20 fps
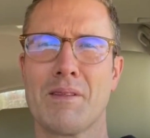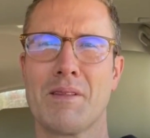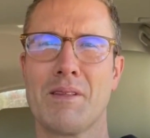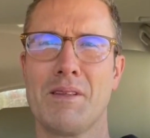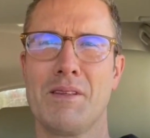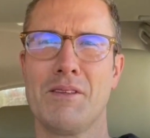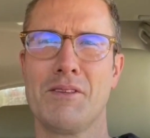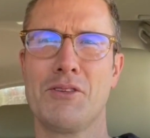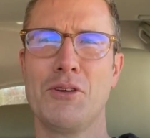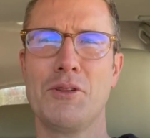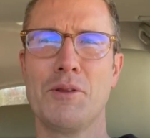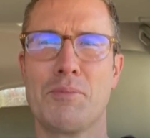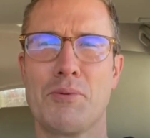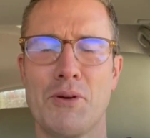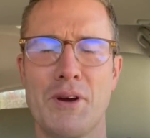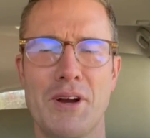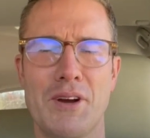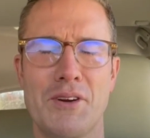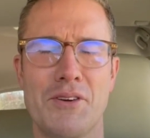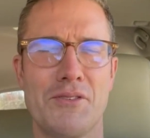So the
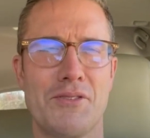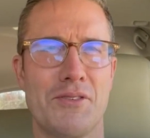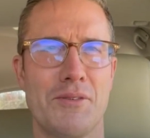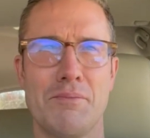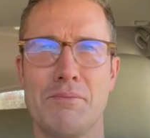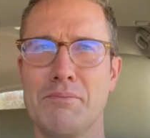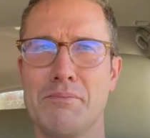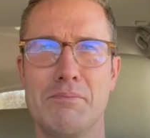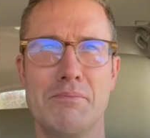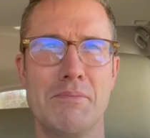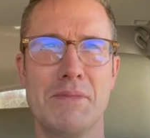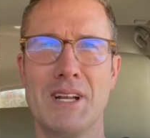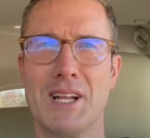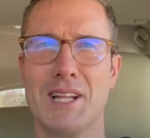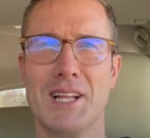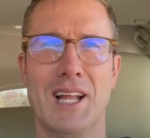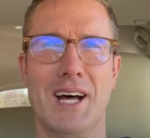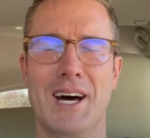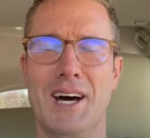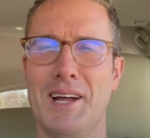prayers mean a
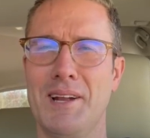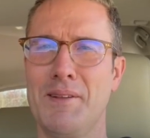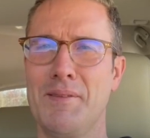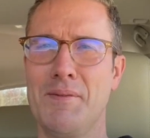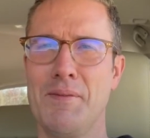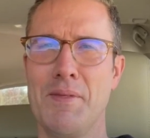lot.